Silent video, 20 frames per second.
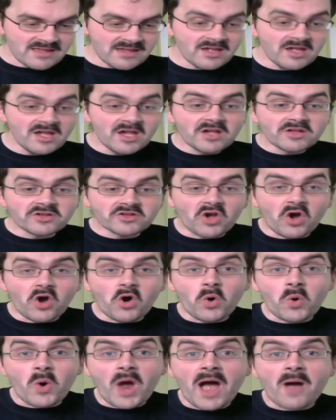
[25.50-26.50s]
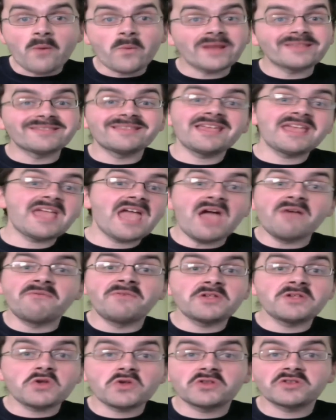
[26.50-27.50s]
So when the
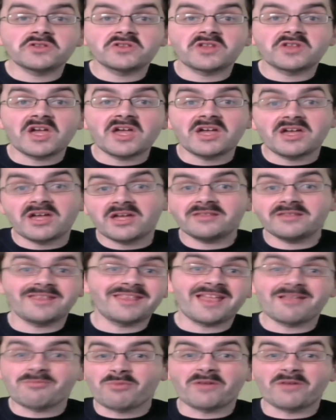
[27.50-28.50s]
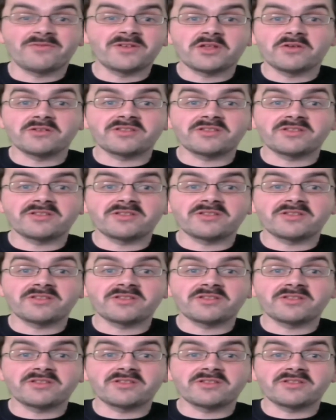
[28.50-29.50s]
the Nanoblock videos have been
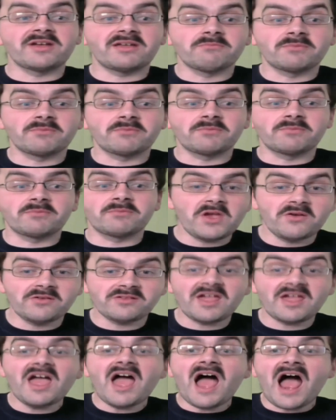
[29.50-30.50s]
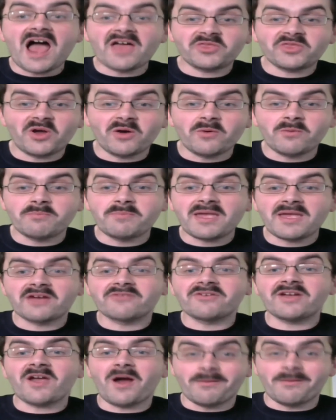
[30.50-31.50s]
pouring in with the views, I thought it would be a great
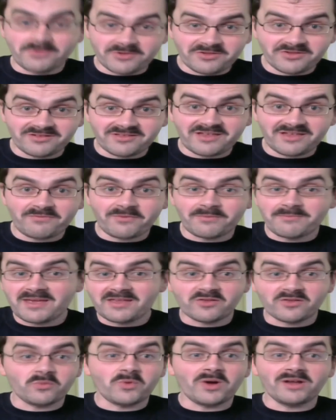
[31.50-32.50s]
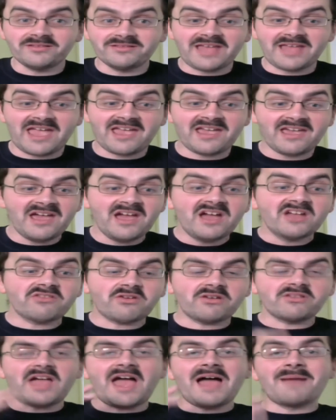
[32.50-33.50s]
opportunity for me to one day try to
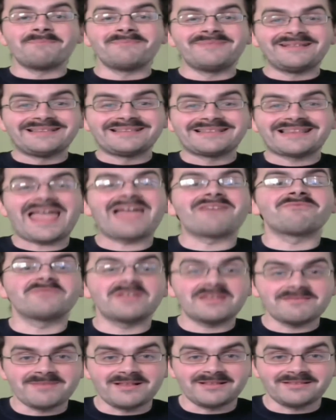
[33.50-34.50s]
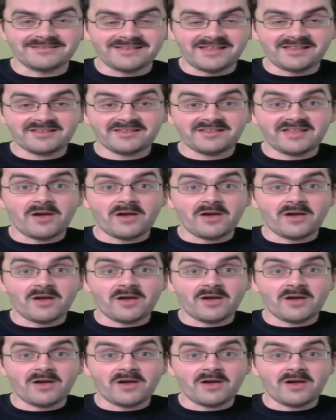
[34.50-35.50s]
unbuild and rebuild this when I
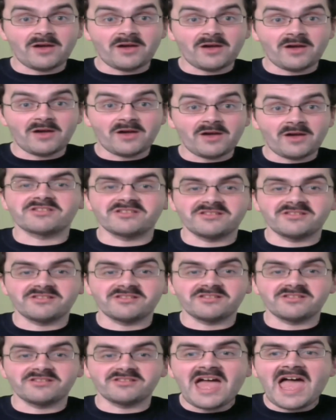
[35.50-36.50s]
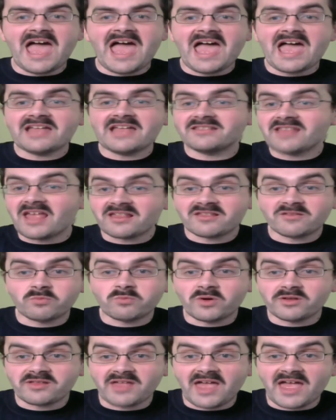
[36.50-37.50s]
found the instructions. And that's what
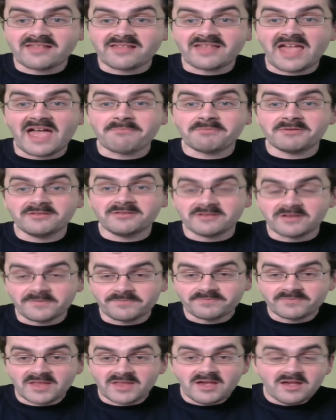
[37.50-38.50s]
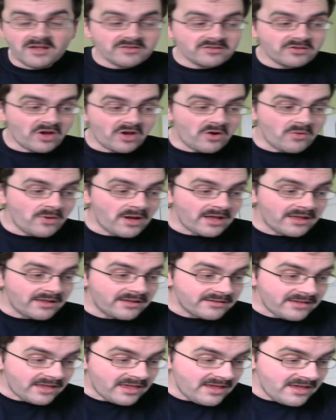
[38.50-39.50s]
has happened. So
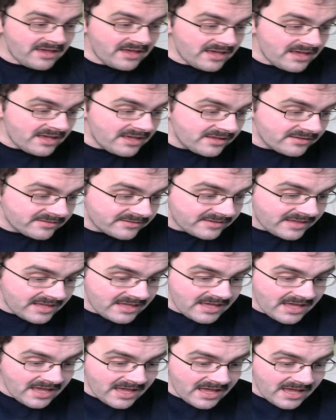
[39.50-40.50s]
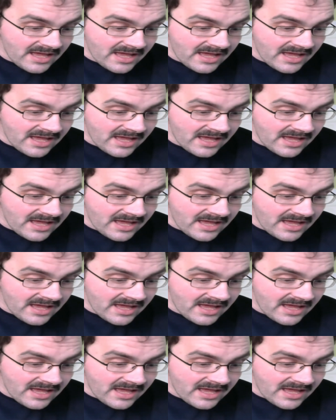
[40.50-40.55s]
here is the